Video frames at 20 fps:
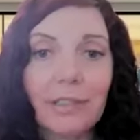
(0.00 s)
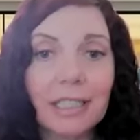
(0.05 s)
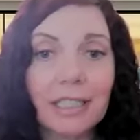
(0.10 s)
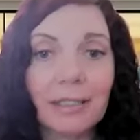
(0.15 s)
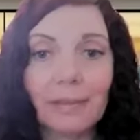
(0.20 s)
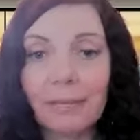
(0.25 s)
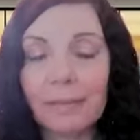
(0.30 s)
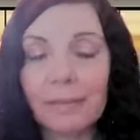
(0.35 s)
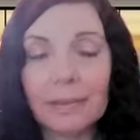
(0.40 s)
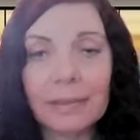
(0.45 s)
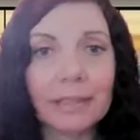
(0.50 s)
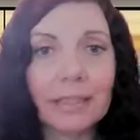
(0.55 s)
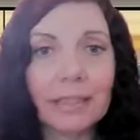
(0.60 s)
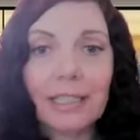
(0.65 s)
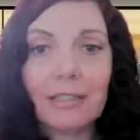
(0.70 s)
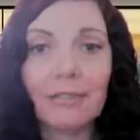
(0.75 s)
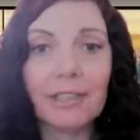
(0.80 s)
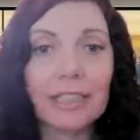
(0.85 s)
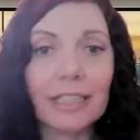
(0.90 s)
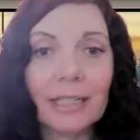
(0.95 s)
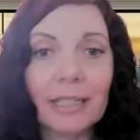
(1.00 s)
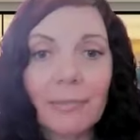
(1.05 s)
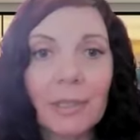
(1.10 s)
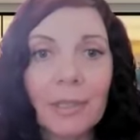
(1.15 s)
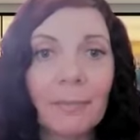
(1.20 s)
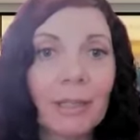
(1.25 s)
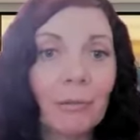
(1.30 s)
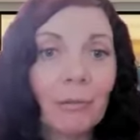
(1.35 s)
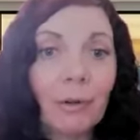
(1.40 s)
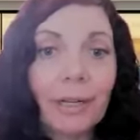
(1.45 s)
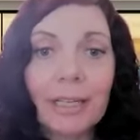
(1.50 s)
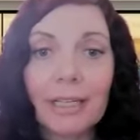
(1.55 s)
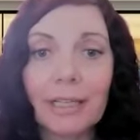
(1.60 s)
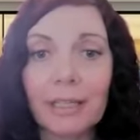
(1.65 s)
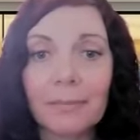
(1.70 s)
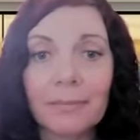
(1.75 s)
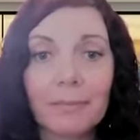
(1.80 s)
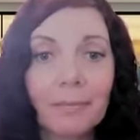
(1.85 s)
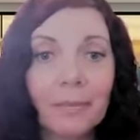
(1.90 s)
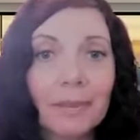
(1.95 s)
TV. TV keeps me
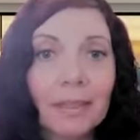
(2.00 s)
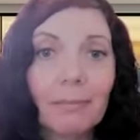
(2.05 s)
awake,